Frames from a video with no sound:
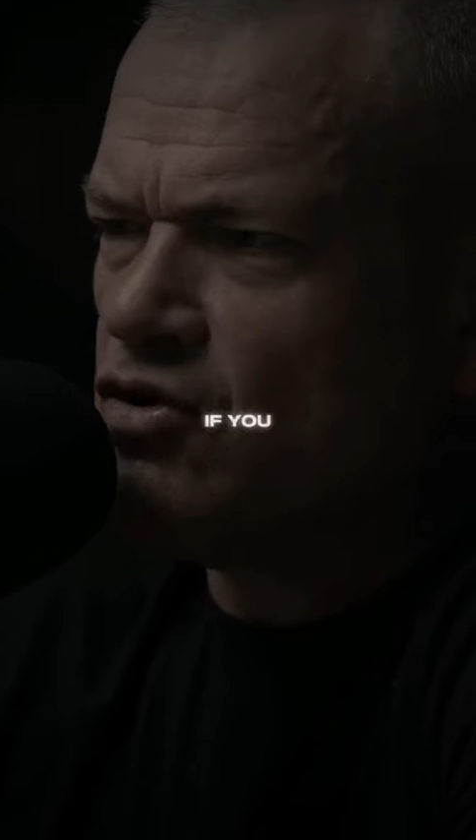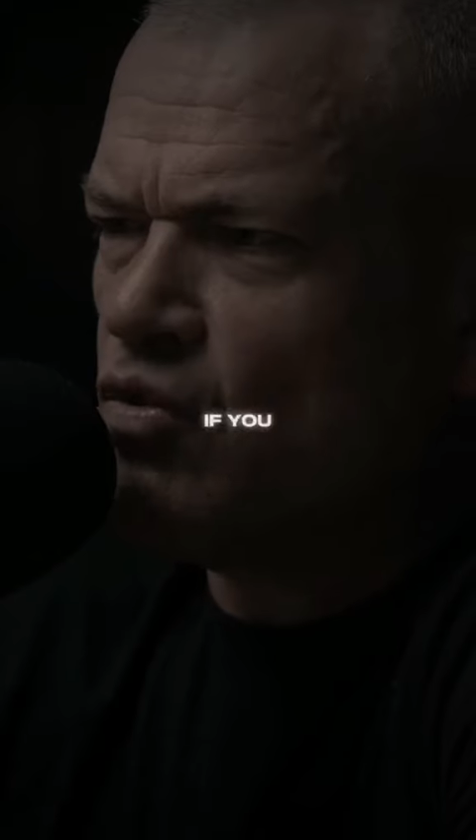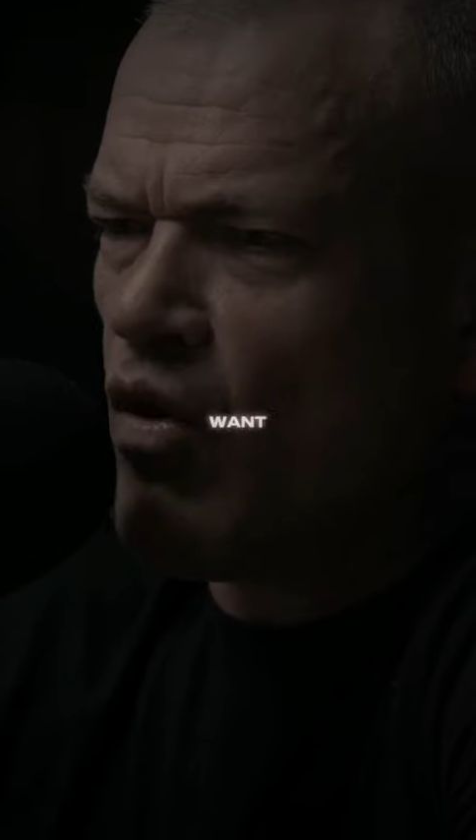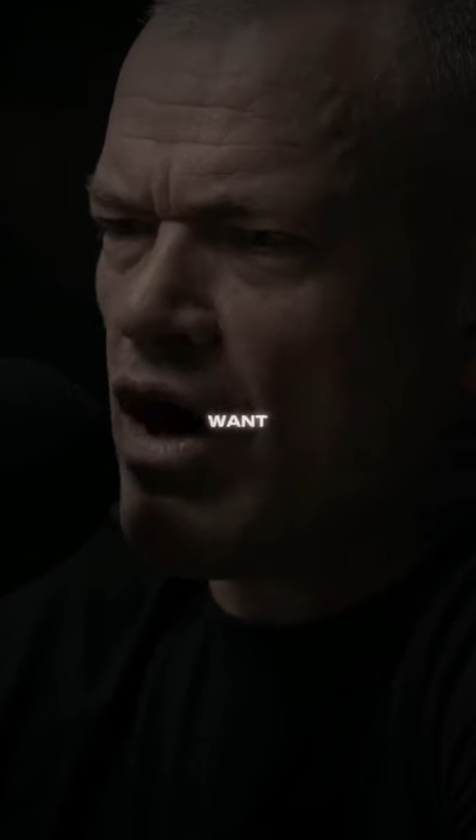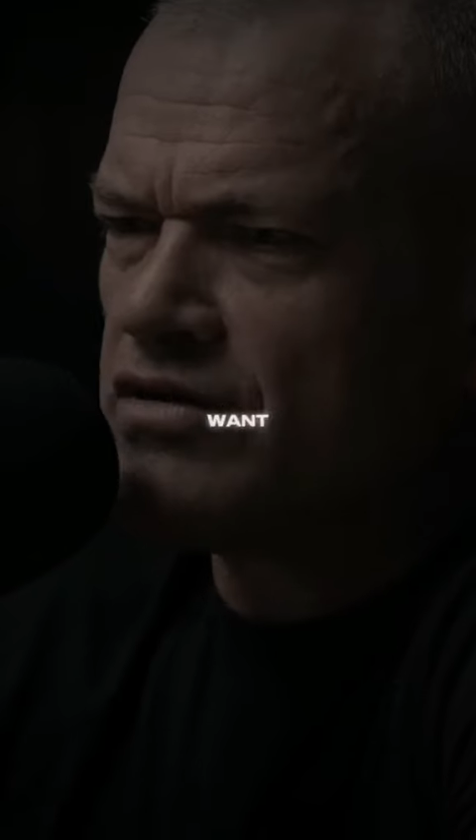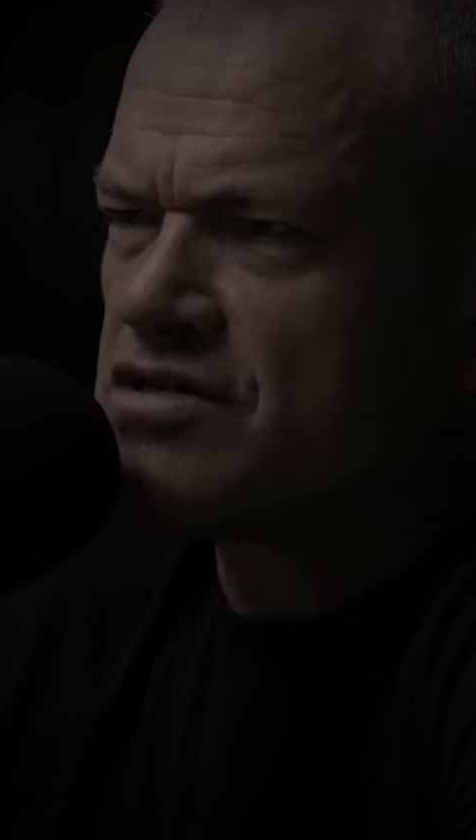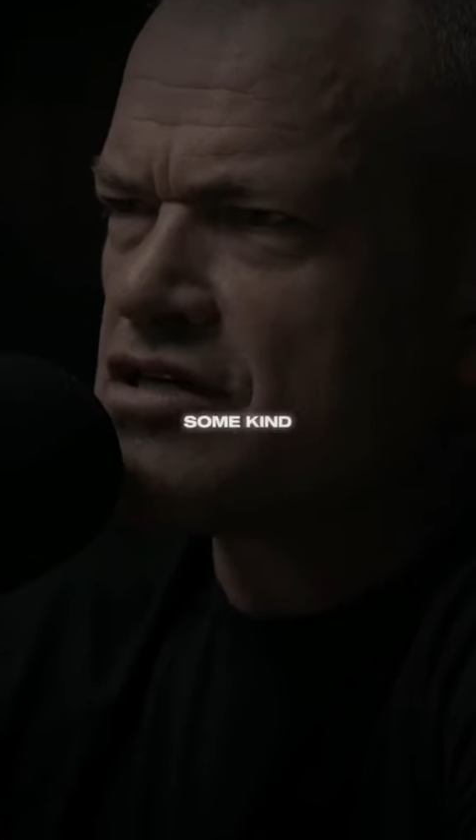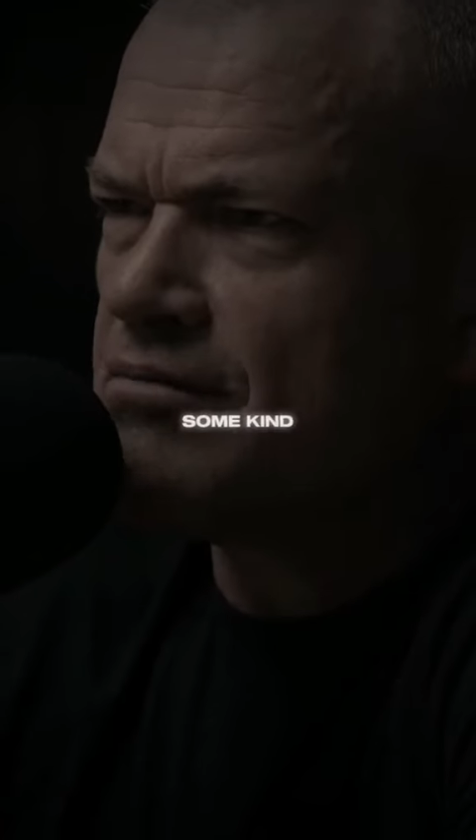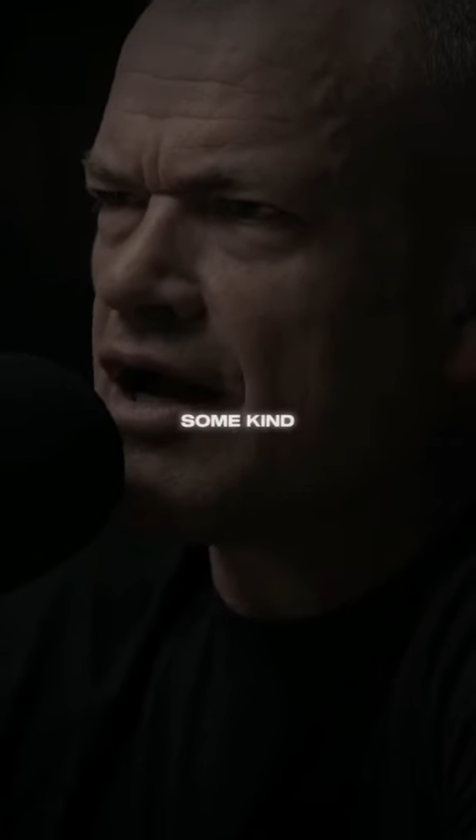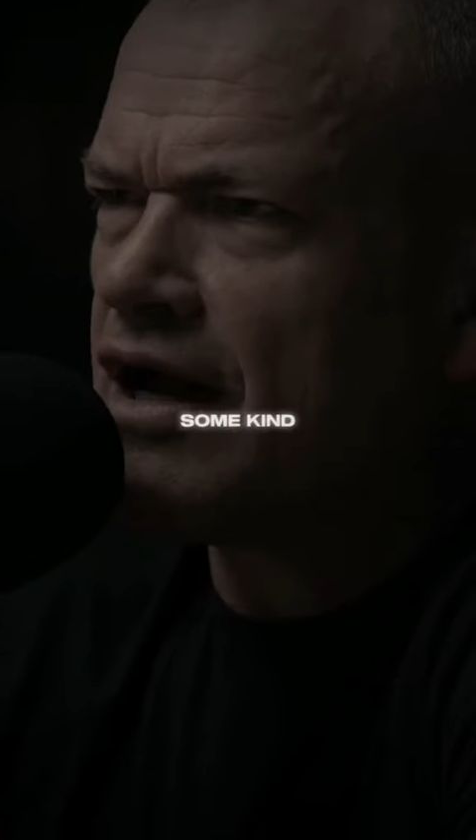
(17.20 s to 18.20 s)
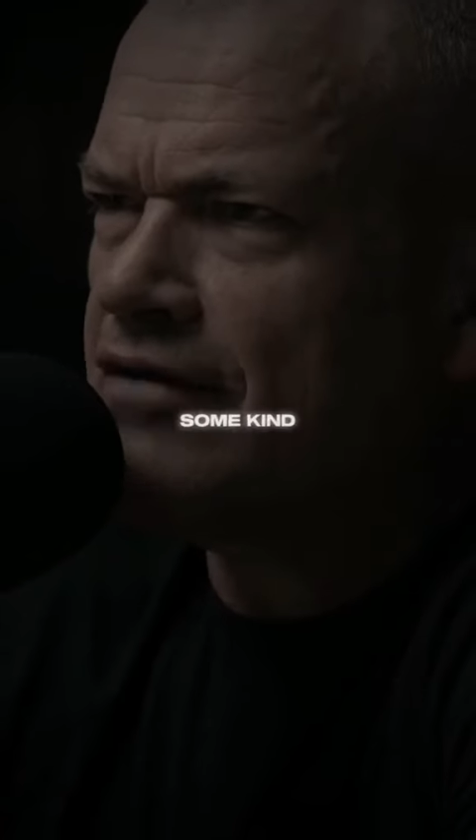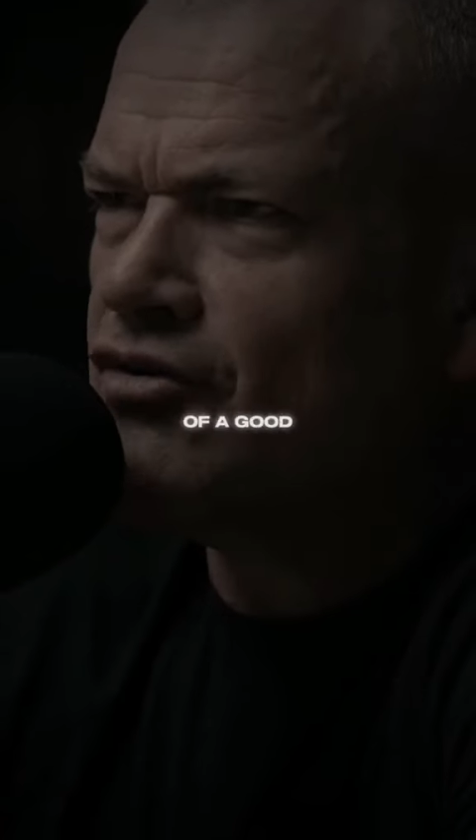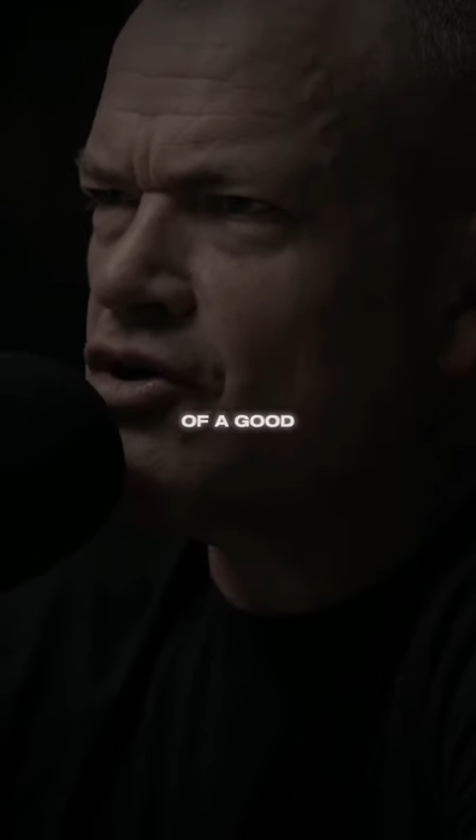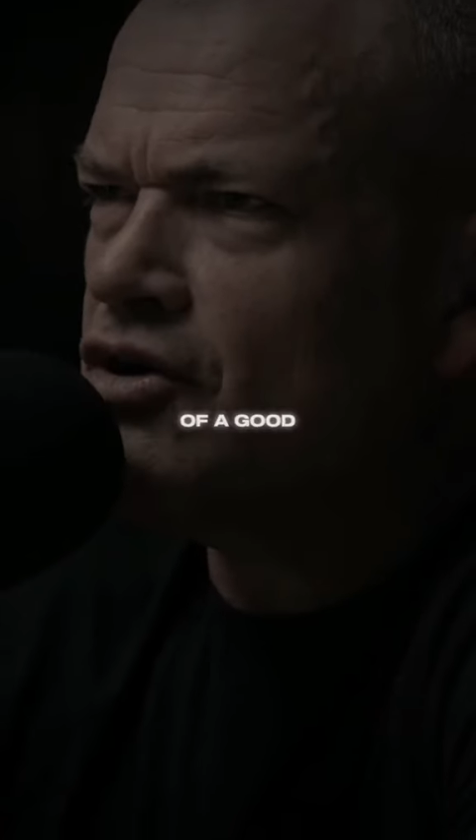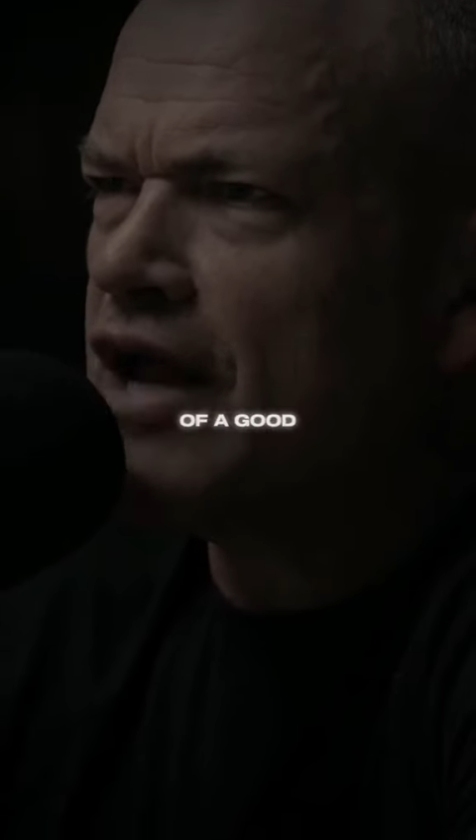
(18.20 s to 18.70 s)
you want some
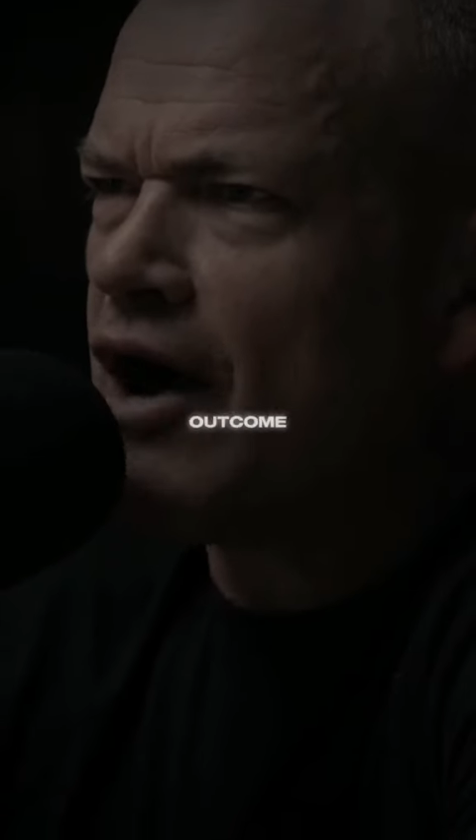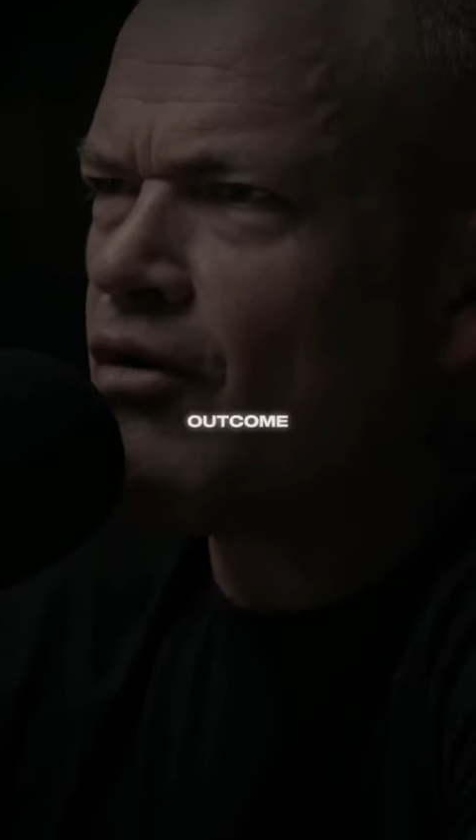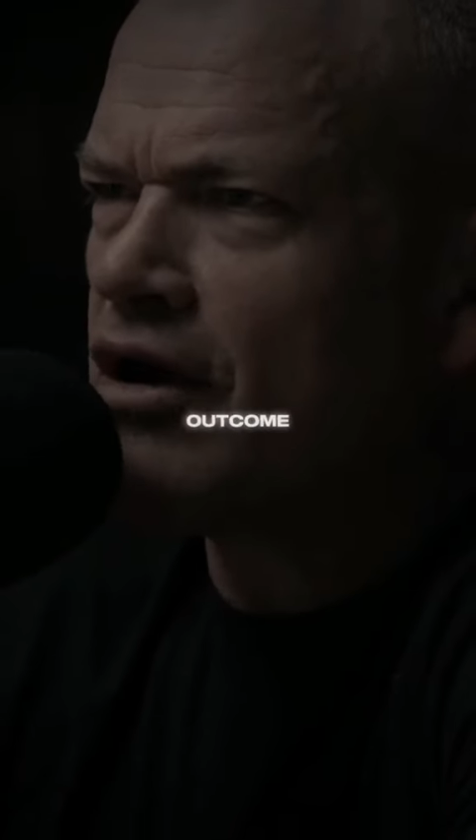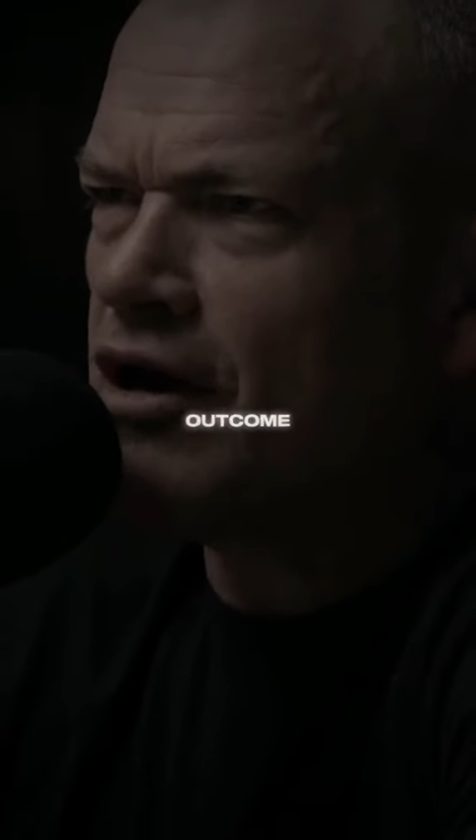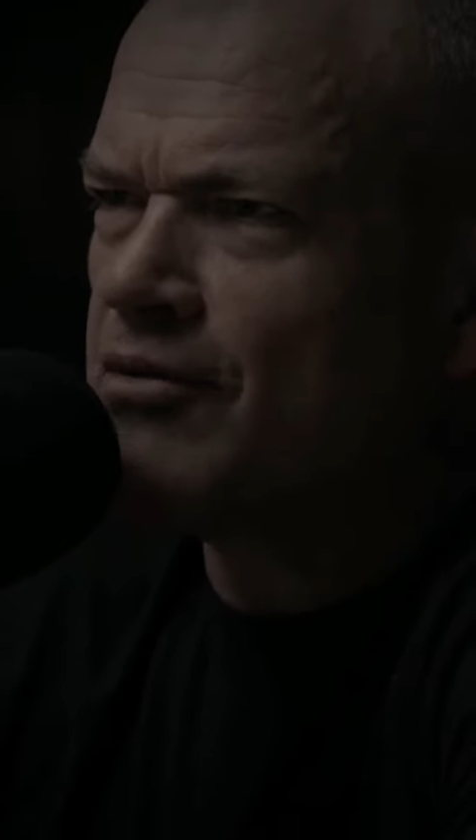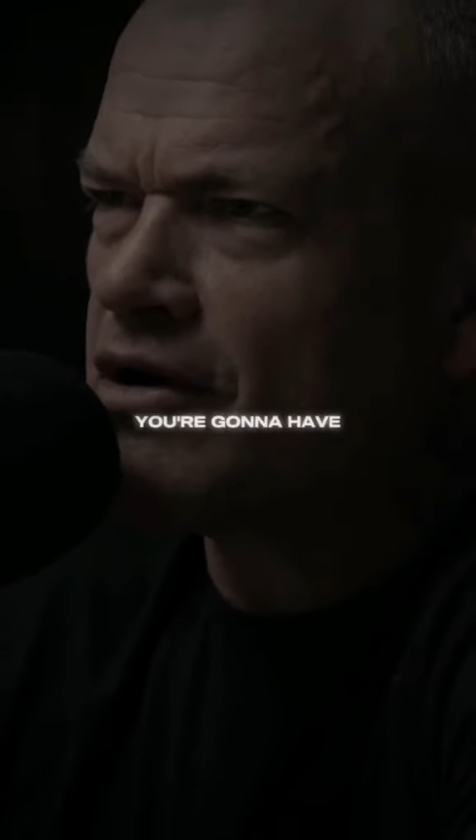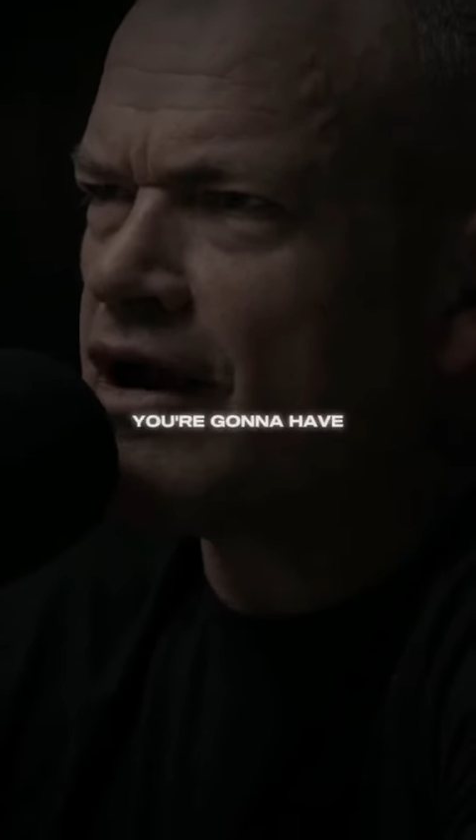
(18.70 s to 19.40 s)
kind of a good outcome,